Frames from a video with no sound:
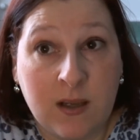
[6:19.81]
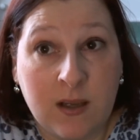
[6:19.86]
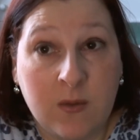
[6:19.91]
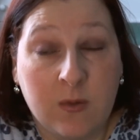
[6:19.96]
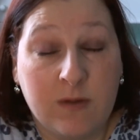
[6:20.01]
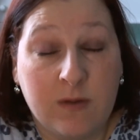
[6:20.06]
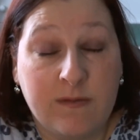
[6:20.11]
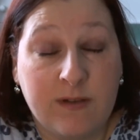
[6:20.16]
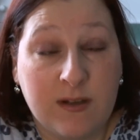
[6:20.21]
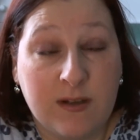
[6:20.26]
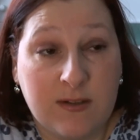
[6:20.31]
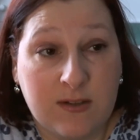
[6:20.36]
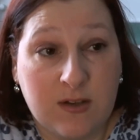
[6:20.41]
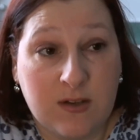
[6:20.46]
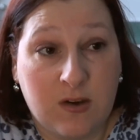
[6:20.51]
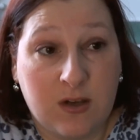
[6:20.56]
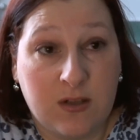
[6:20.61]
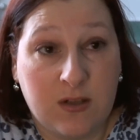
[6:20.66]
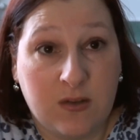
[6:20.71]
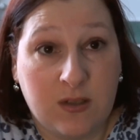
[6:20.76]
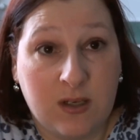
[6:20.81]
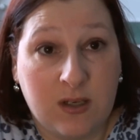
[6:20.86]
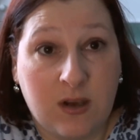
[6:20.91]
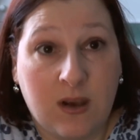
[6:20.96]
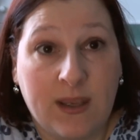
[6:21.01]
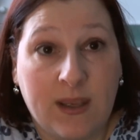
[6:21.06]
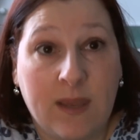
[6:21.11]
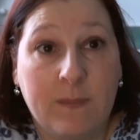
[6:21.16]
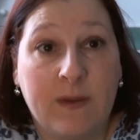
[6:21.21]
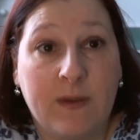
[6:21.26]
When I first started on it, I
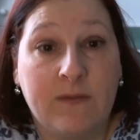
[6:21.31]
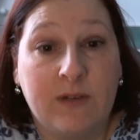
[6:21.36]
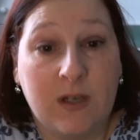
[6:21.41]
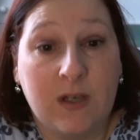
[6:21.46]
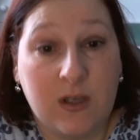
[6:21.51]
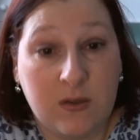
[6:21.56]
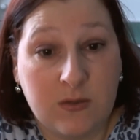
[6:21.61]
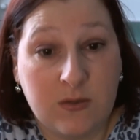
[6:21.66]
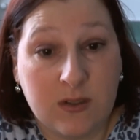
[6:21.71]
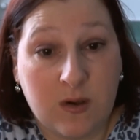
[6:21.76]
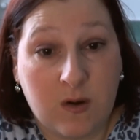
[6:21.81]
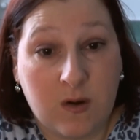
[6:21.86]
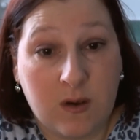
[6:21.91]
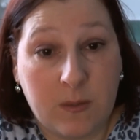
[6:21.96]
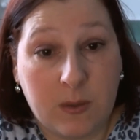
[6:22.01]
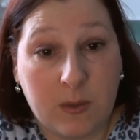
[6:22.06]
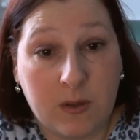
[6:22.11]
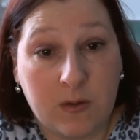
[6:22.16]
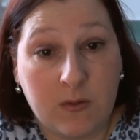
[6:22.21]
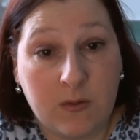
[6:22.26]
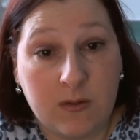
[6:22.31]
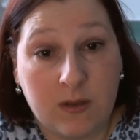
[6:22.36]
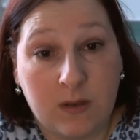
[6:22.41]
kept having loads of hypos,